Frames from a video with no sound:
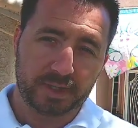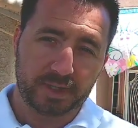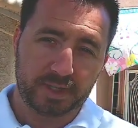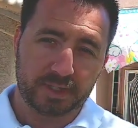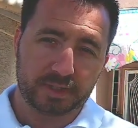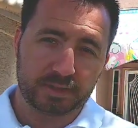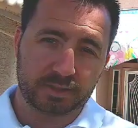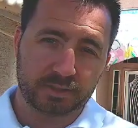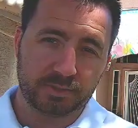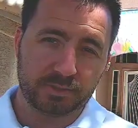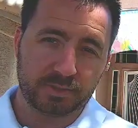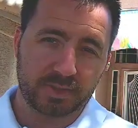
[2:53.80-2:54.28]

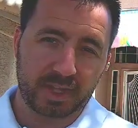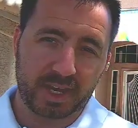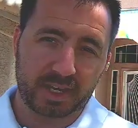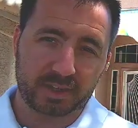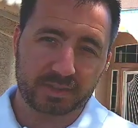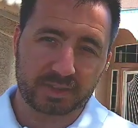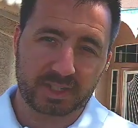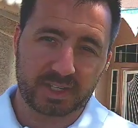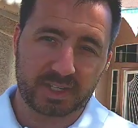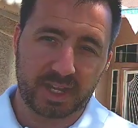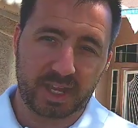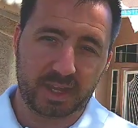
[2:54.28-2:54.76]
In
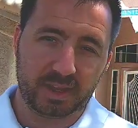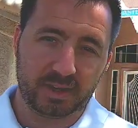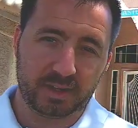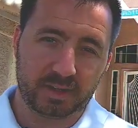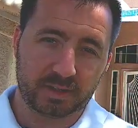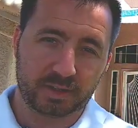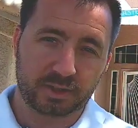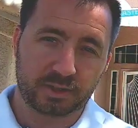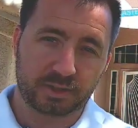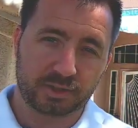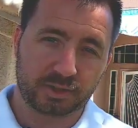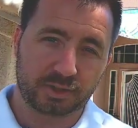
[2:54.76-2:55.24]
2008,
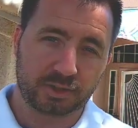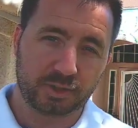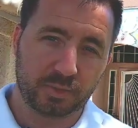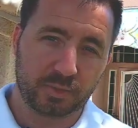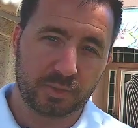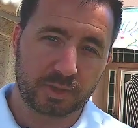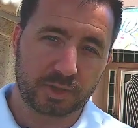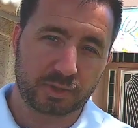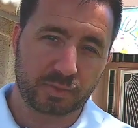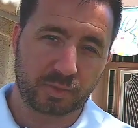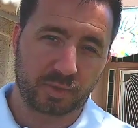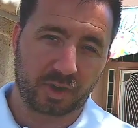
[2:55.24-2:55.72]

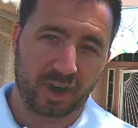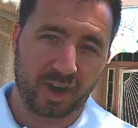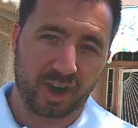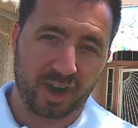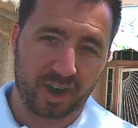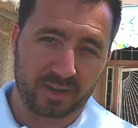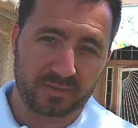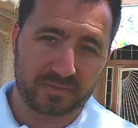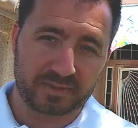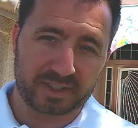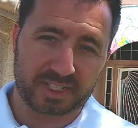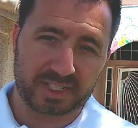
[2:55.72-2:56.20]
consumers were
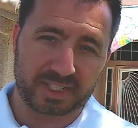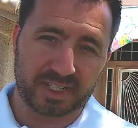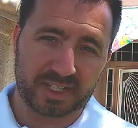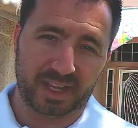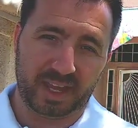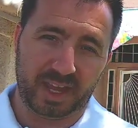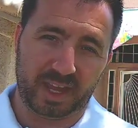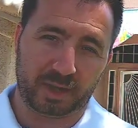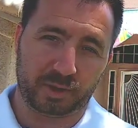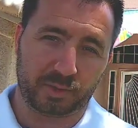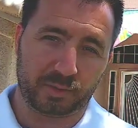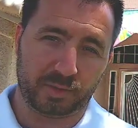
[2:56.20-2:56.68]

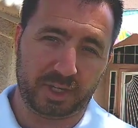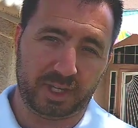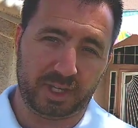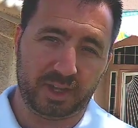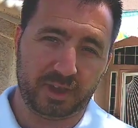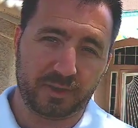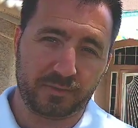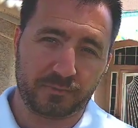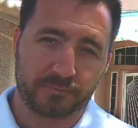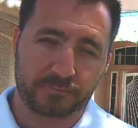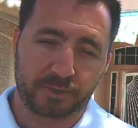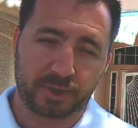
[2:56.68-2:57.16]
harvesting equity
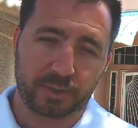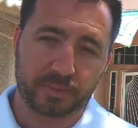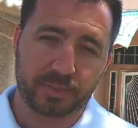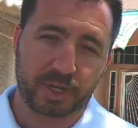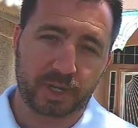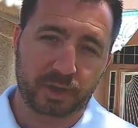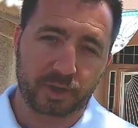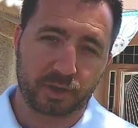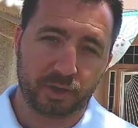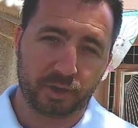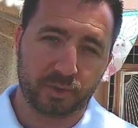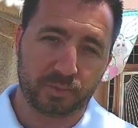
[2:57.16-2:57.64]
from
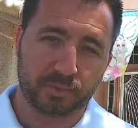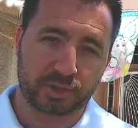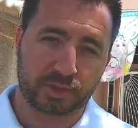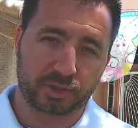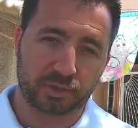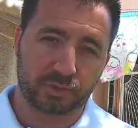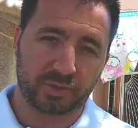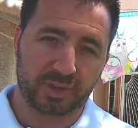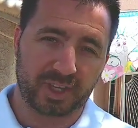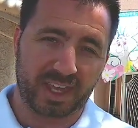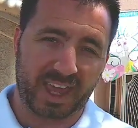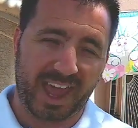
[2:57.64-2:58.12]
their homes
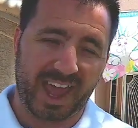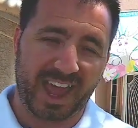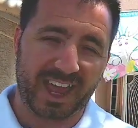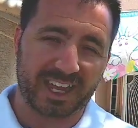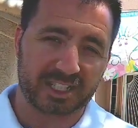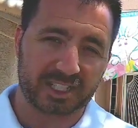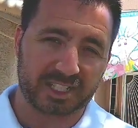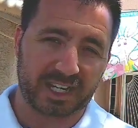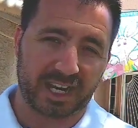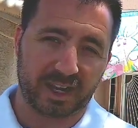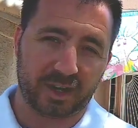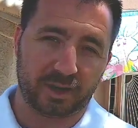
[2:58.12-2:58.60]
through
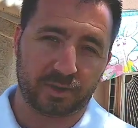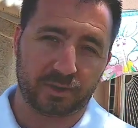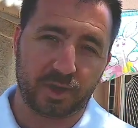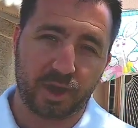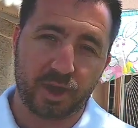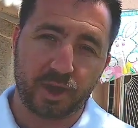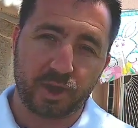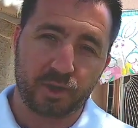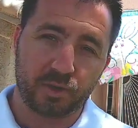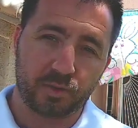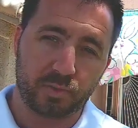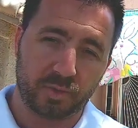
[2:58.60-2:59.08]
cash-out
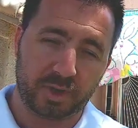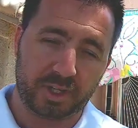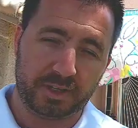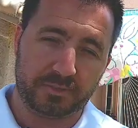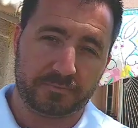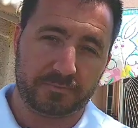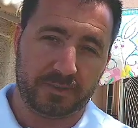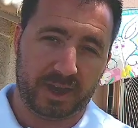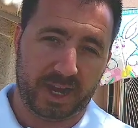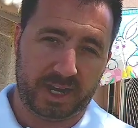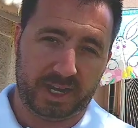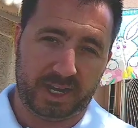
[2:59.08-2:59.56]

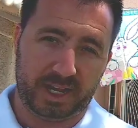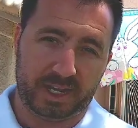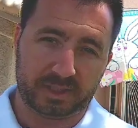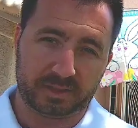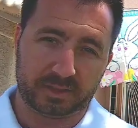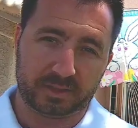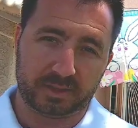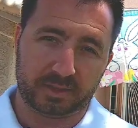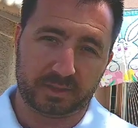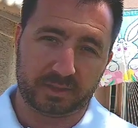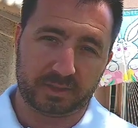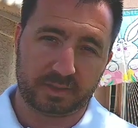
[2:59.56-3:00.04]

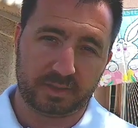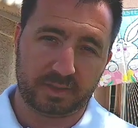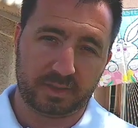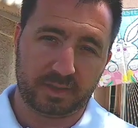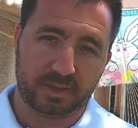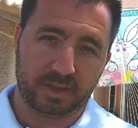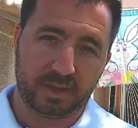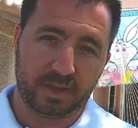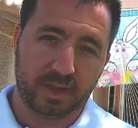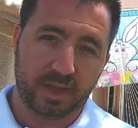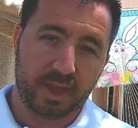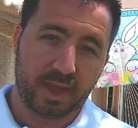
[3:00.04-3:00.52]
refinances
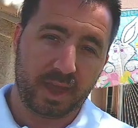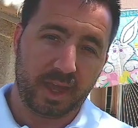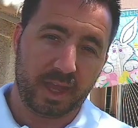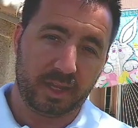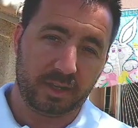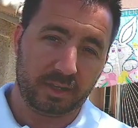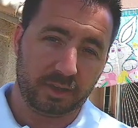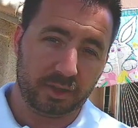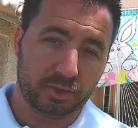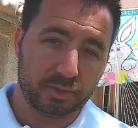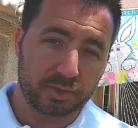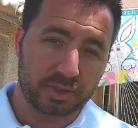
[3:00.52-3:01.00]

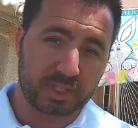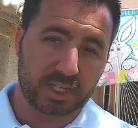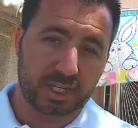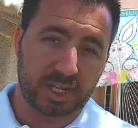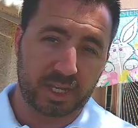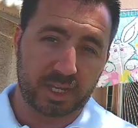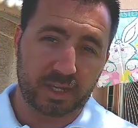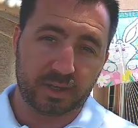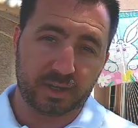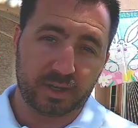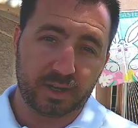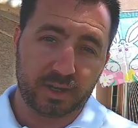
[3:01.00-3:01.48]
and
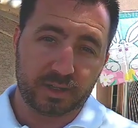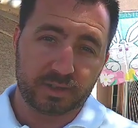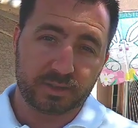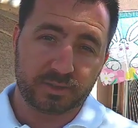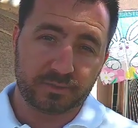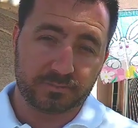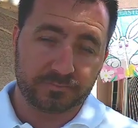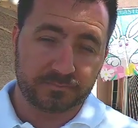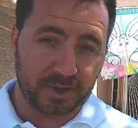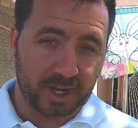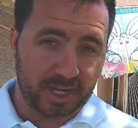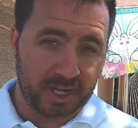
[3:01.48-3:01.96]
using it
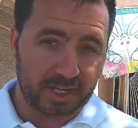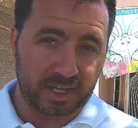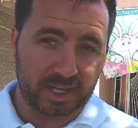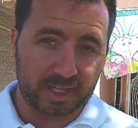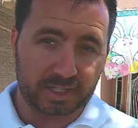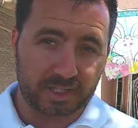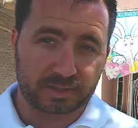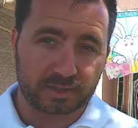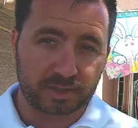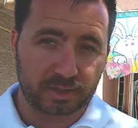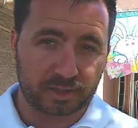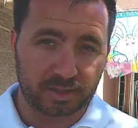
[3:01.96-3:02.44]
to
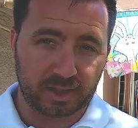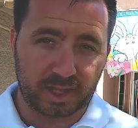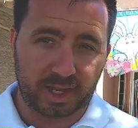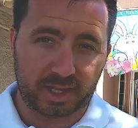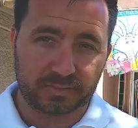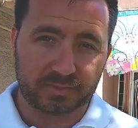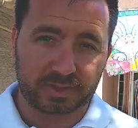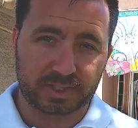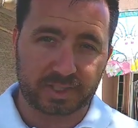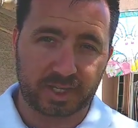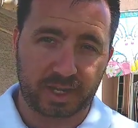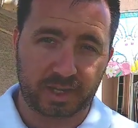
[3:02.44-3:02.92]
finance their
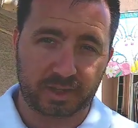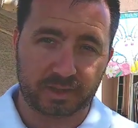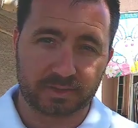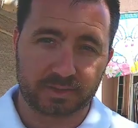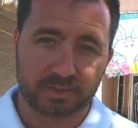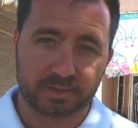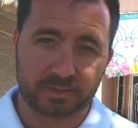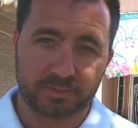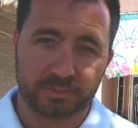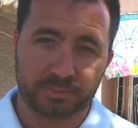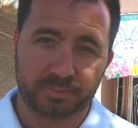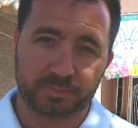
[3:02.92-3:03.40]

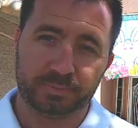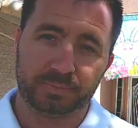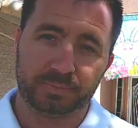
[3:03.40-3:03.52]
lifestyles.